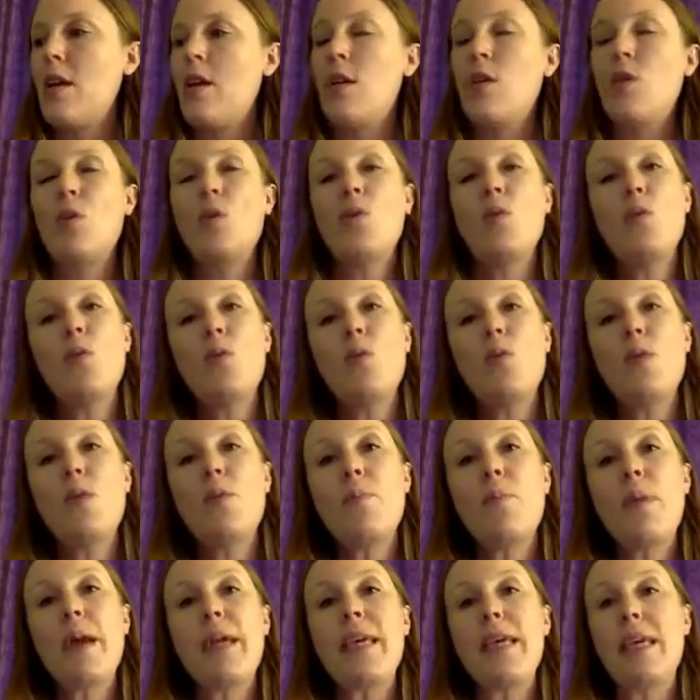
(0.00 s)
Who
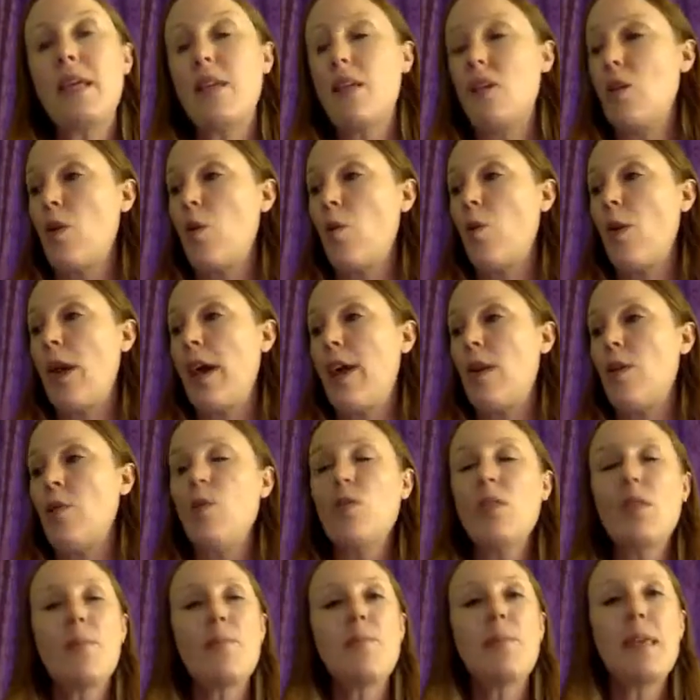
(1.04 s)
might get in your way? Who are
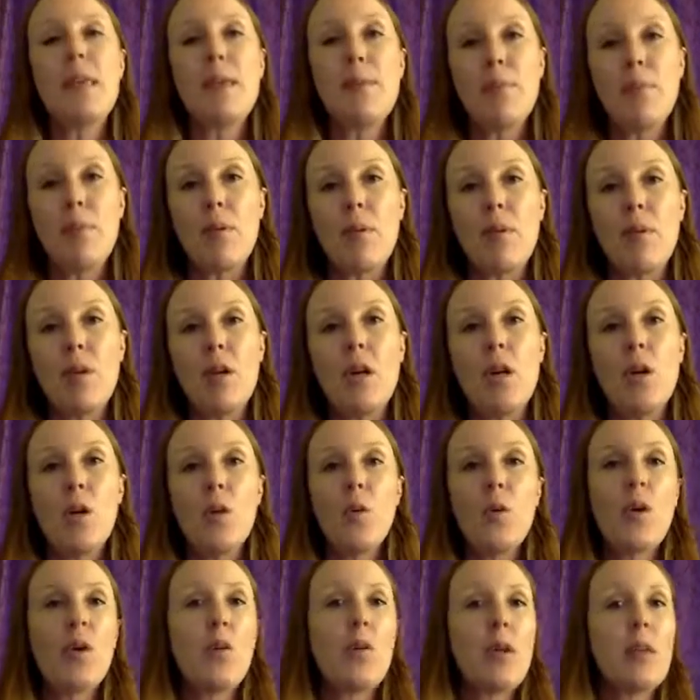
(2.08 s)
the people who
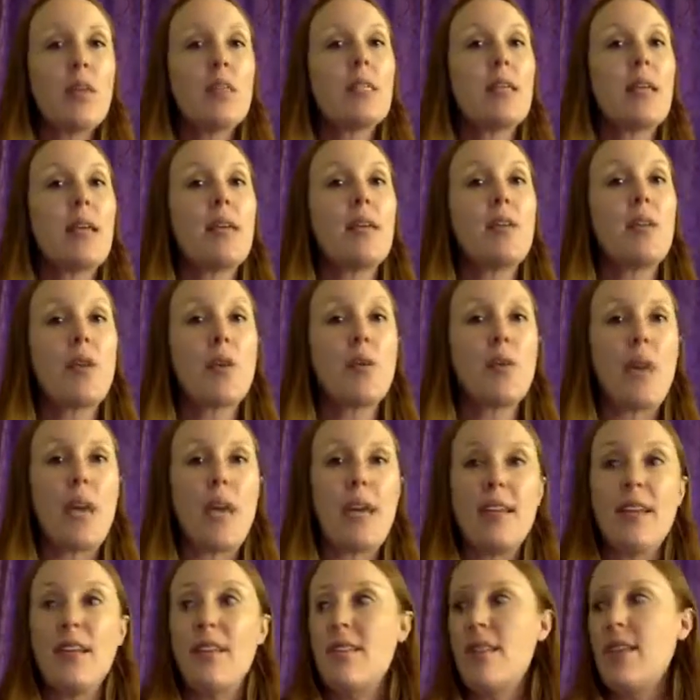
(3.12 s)
are going to get in your way?
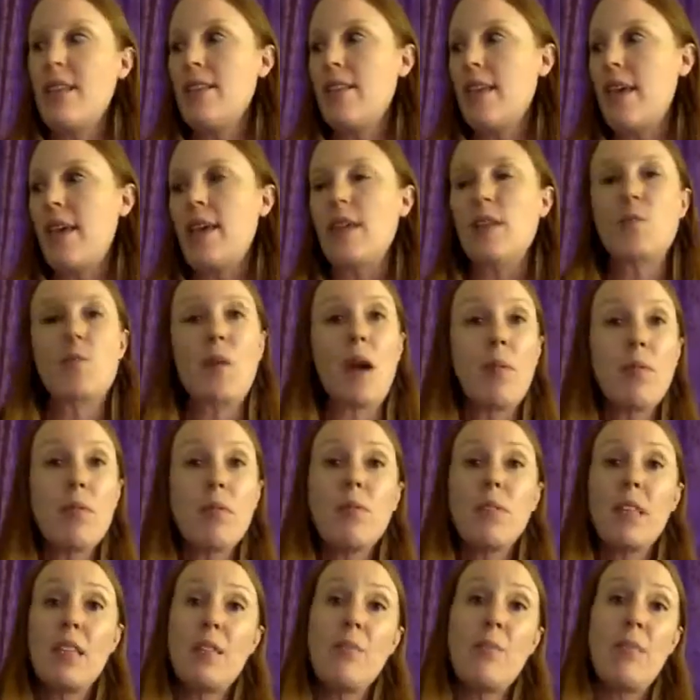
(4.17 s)
And in this case,
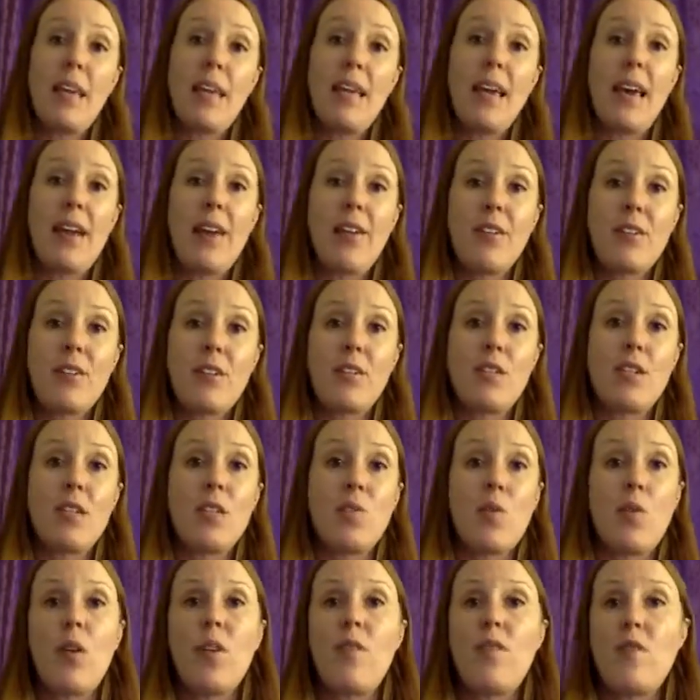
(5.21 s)
probably the main character is
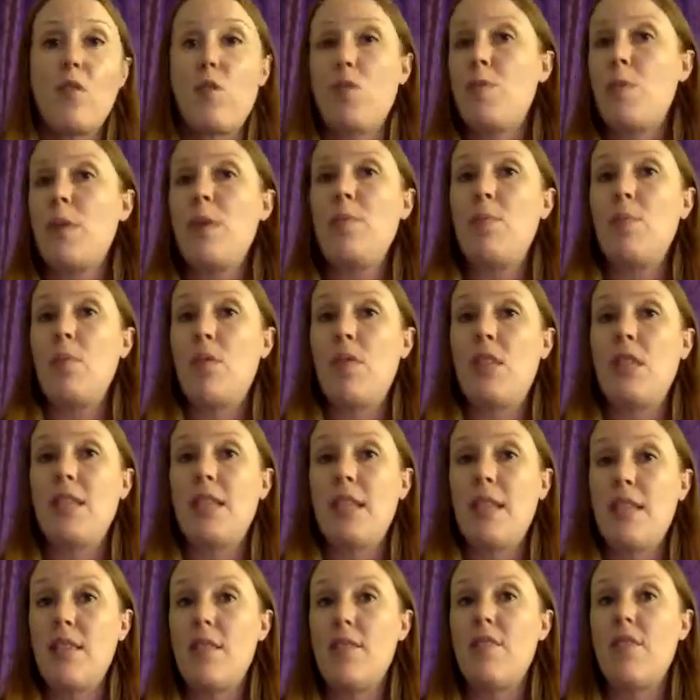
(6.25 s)
one of those people that's
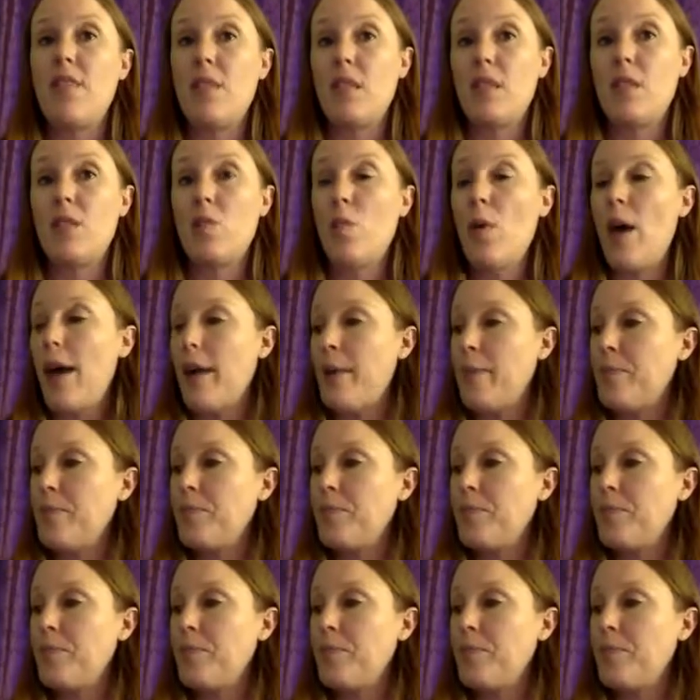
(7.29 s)
in the villain's way.